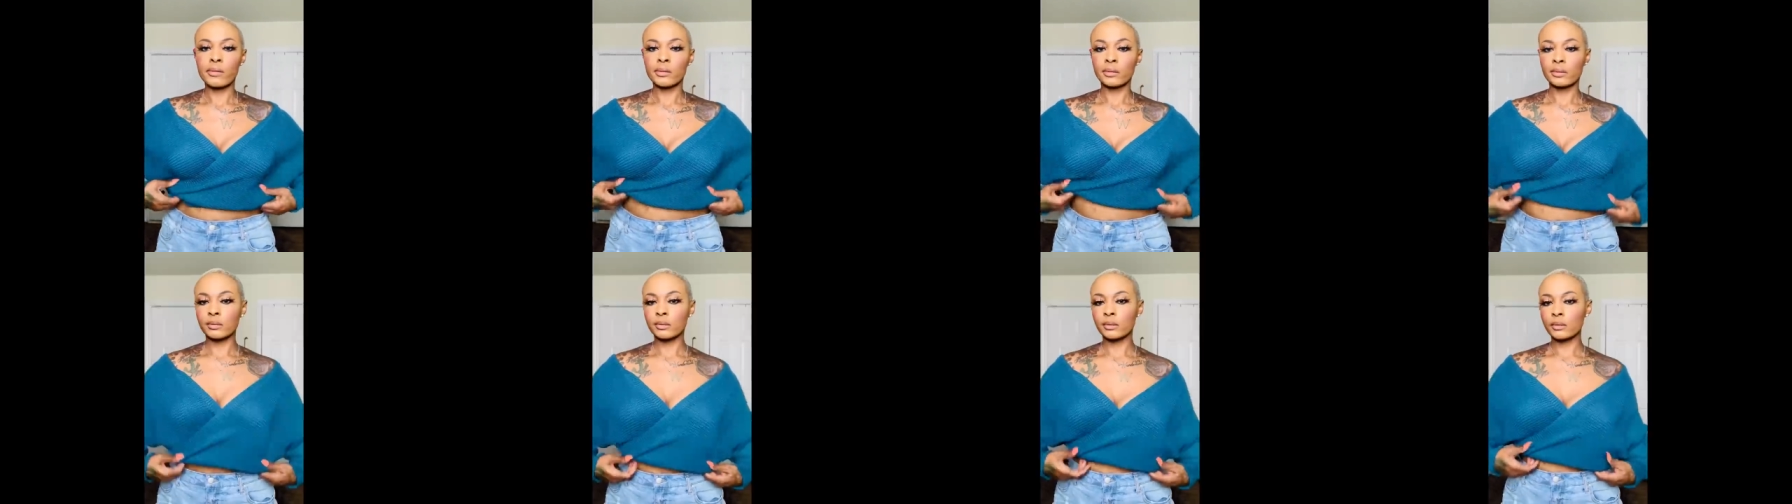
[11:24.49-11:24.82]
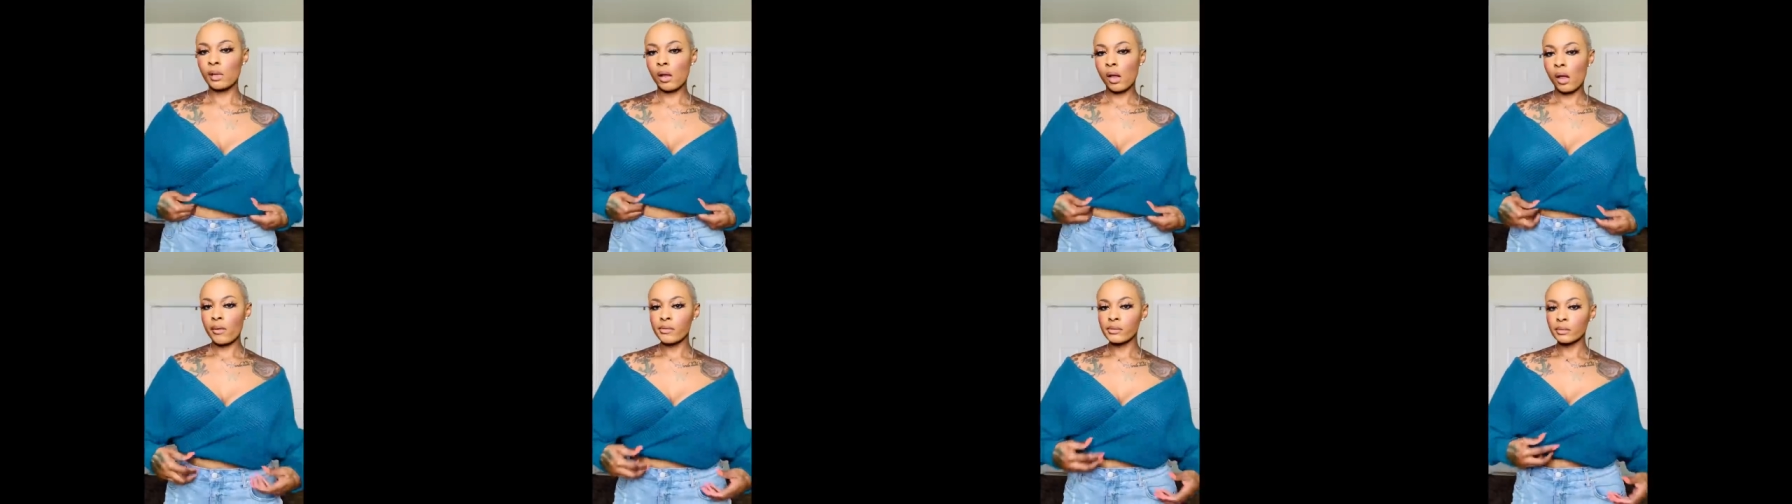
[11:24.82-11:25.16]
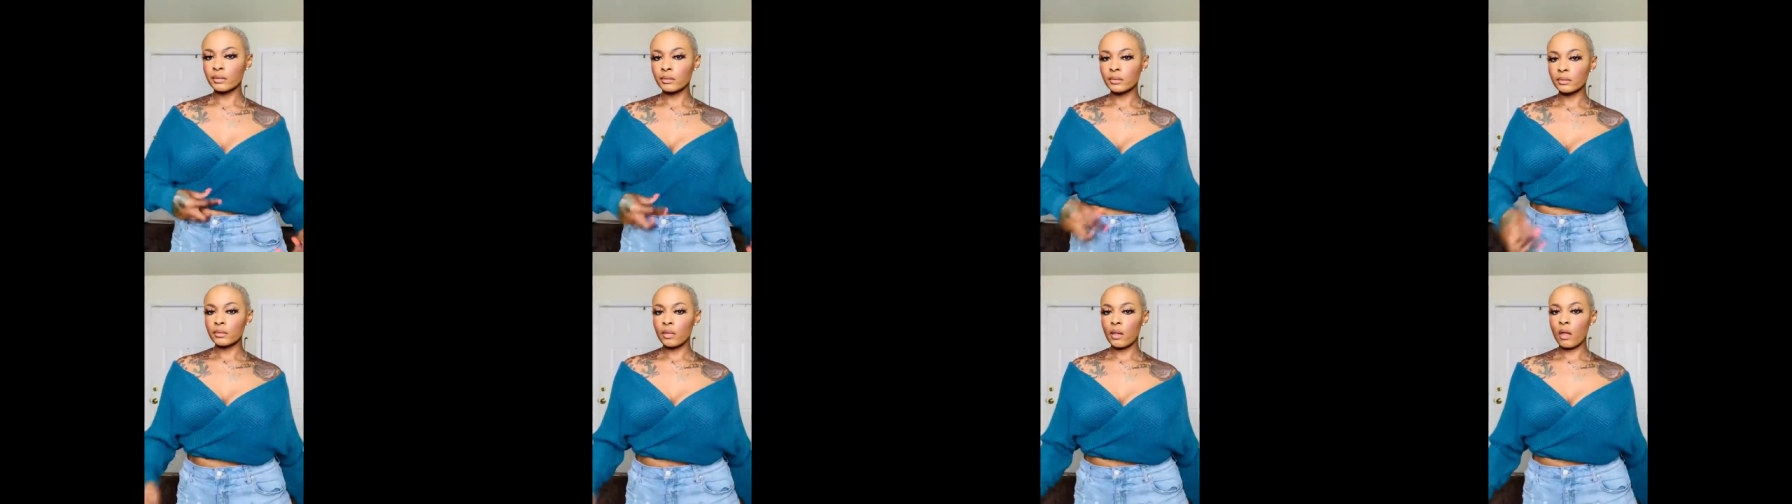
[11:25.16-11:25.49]
You can tuck it
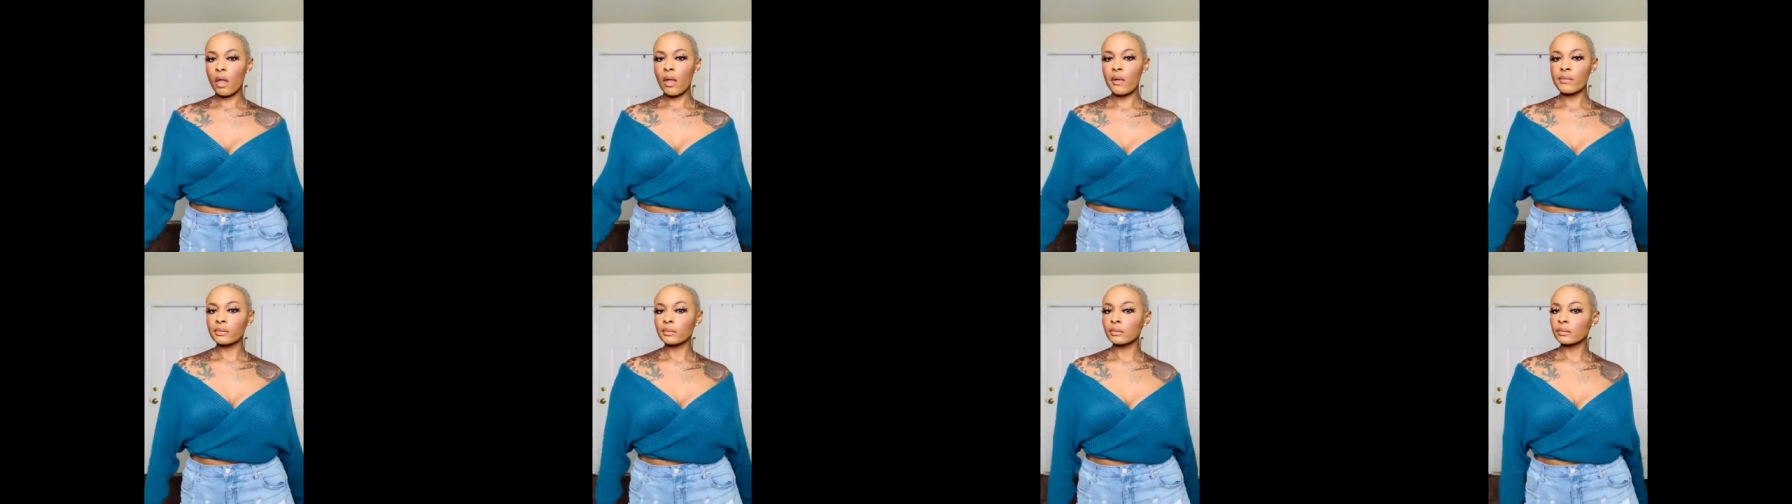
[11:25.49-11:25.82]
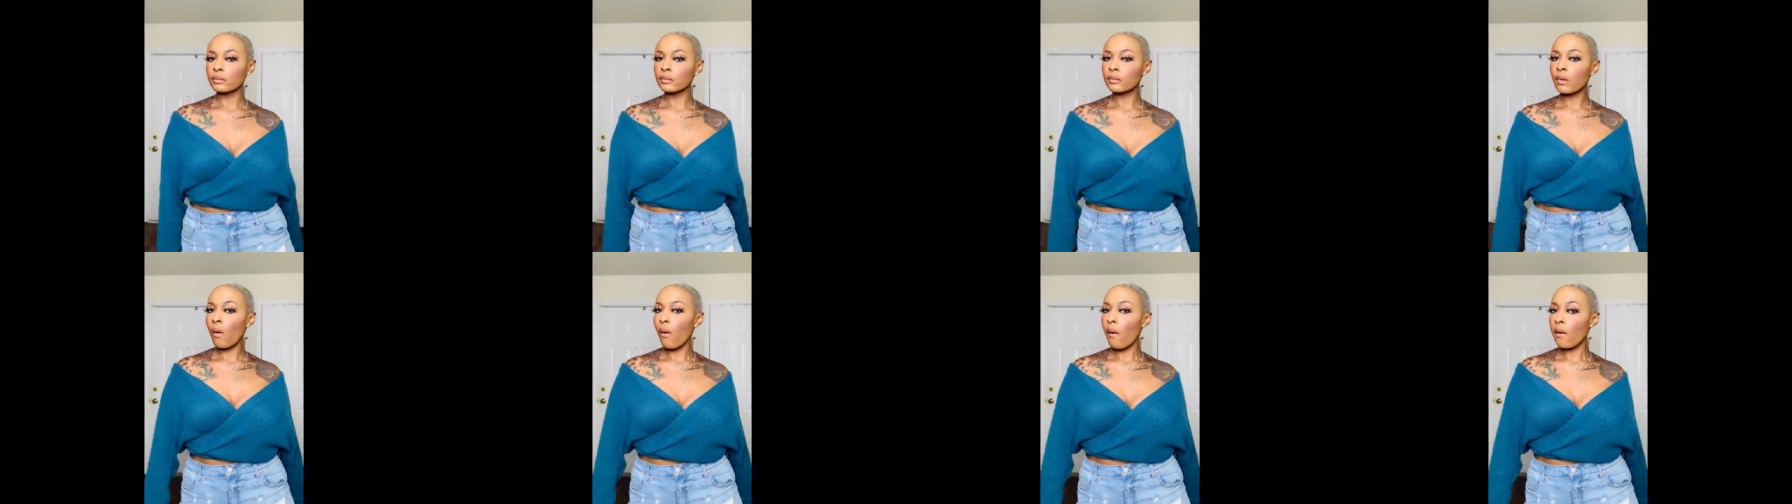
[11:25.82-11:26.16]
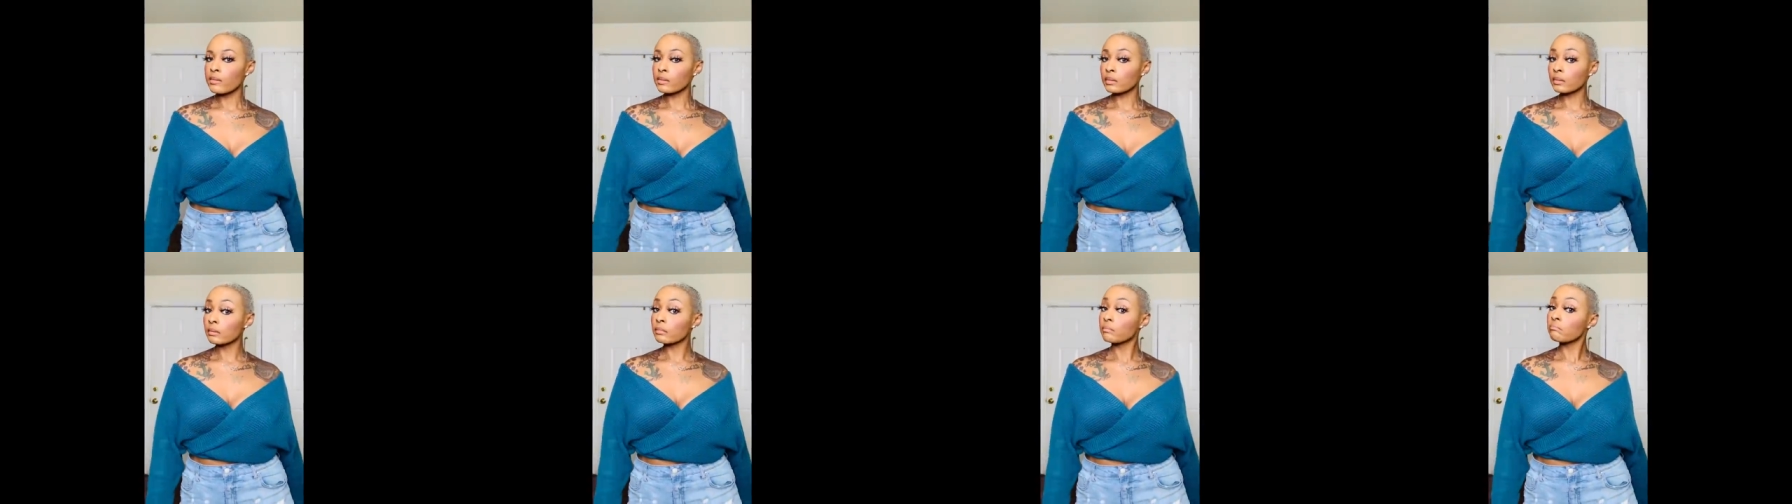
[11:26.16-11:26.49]
up under there if you
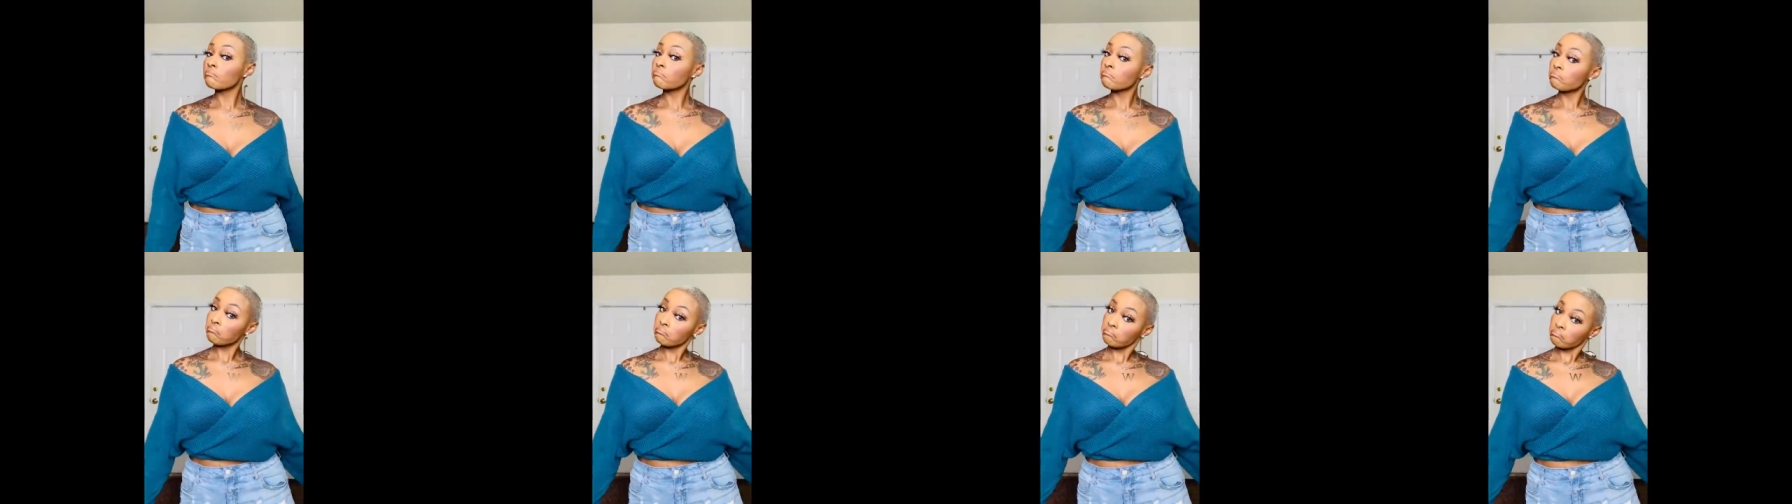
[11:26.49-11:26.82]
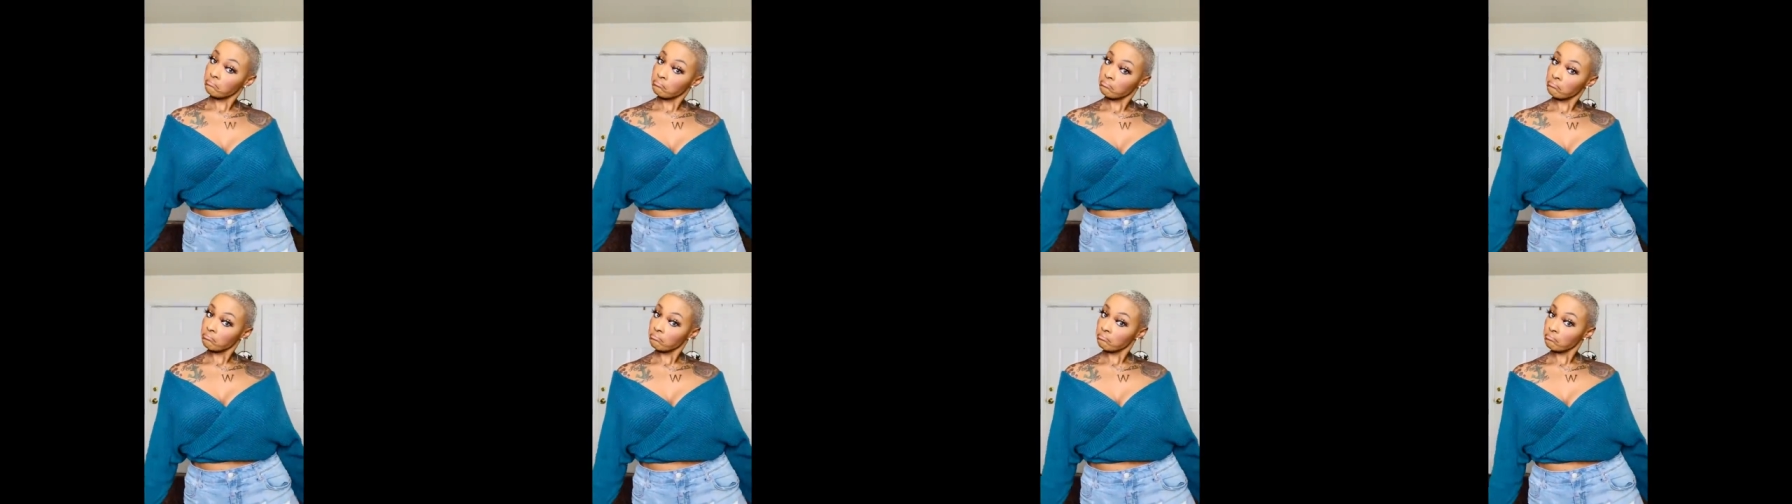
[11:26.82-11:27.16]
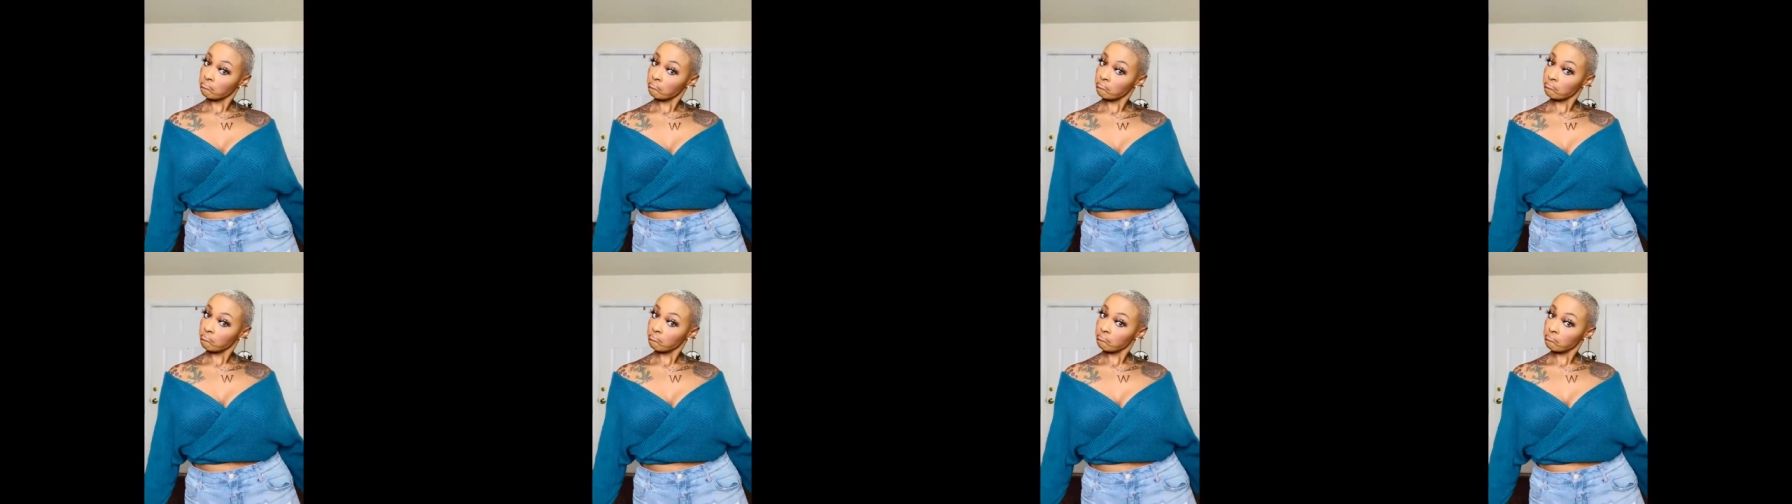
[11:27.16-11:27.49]
want. That's a look, too.